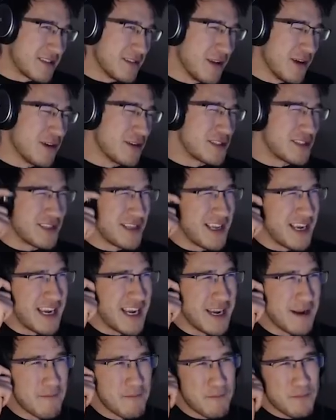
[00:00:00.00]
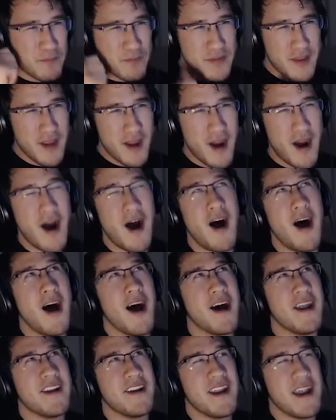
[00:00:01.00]
loosely
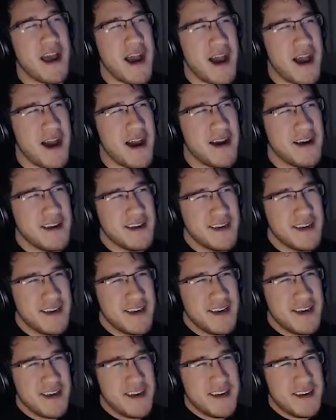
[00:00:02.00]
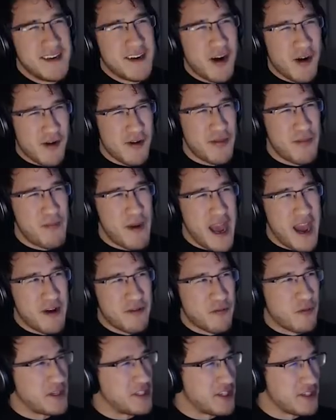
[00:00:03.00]
on uh,
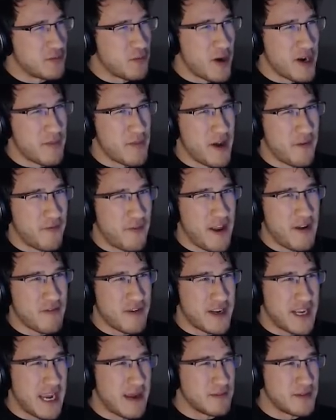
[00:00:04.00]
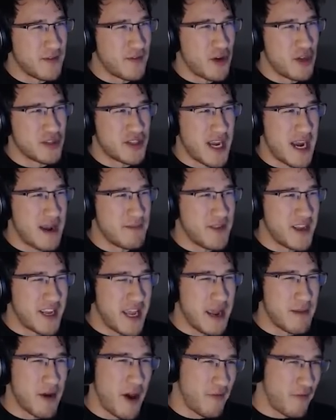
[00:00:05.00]
Earthbound, which is one of my favorite games of all time that
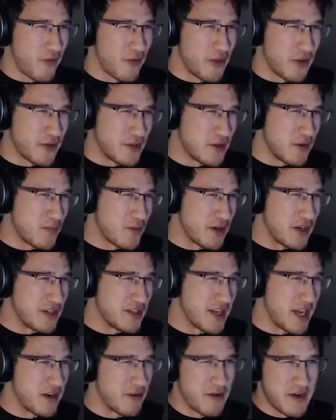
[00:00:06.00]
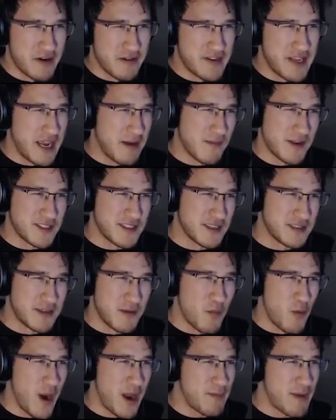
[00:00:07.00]
came out for the Super Nintendo Entertainment
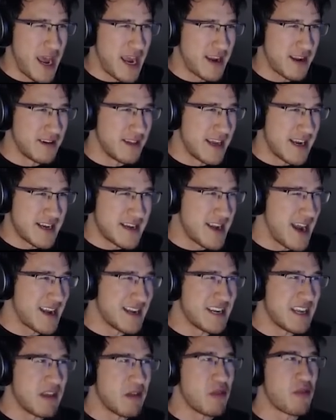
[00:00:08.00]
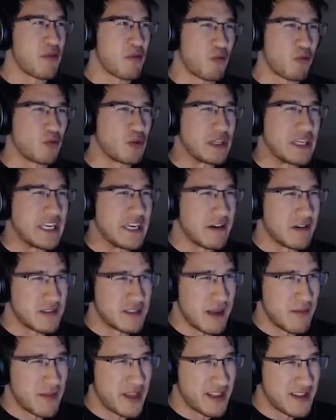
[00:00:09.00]
System way back in like 93 or
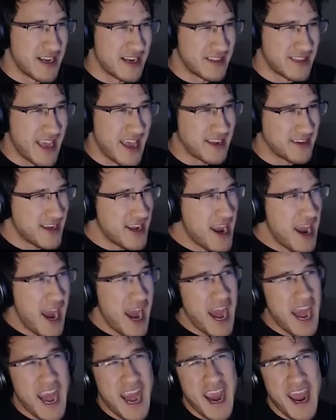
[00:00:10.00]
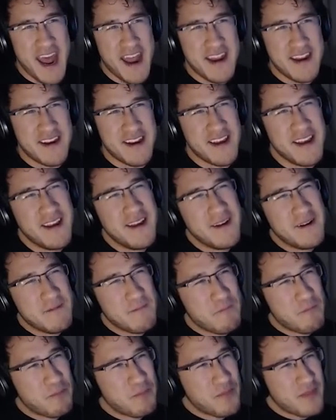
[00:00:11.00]
something like that. And
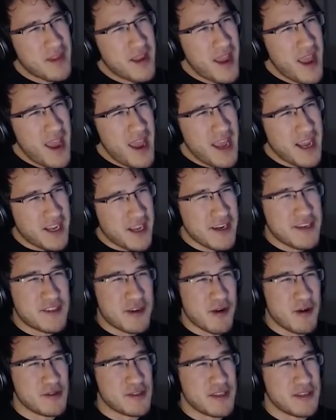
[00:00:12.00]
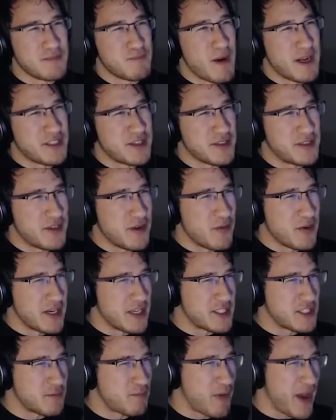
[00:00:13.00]
it controls as much as you would
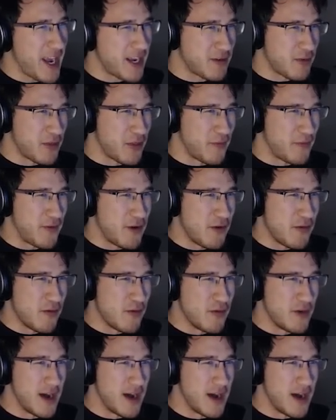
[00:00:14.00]
expect with a few,